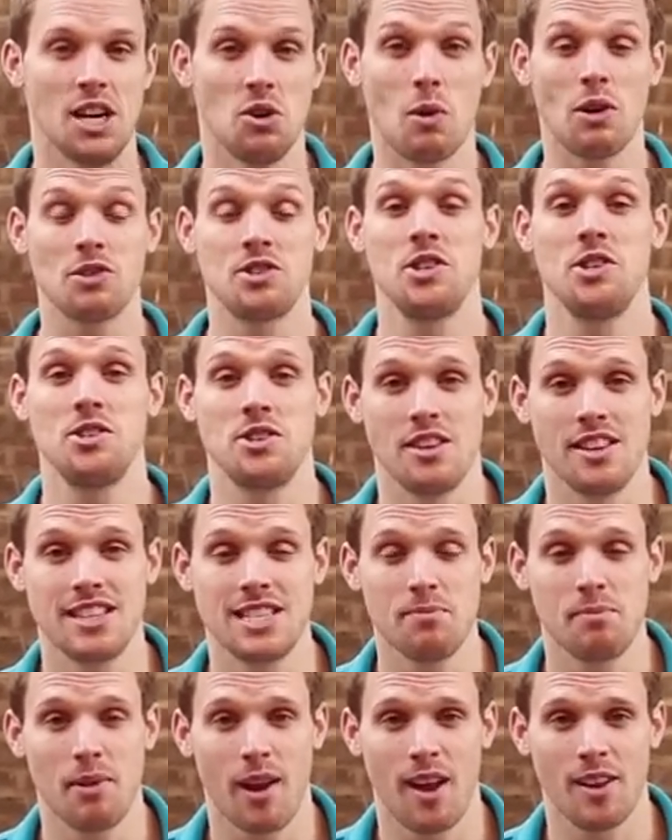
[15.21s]
Well, Susan, the
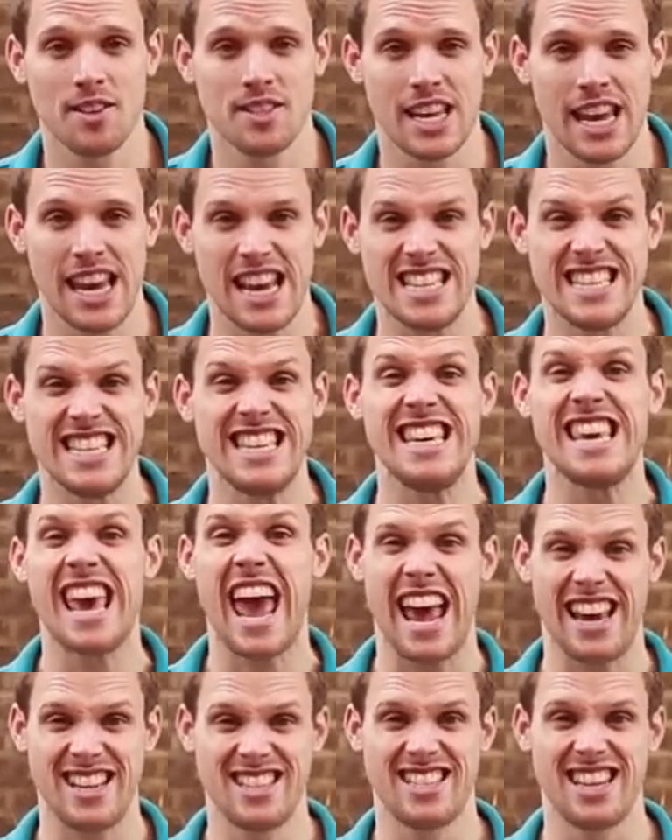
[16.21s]
simple answer is
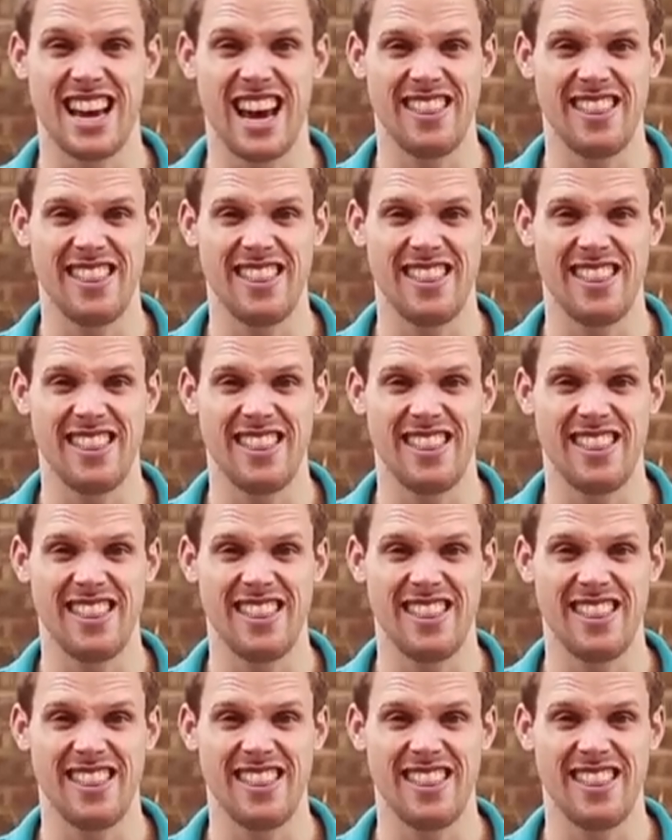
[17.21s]
yes.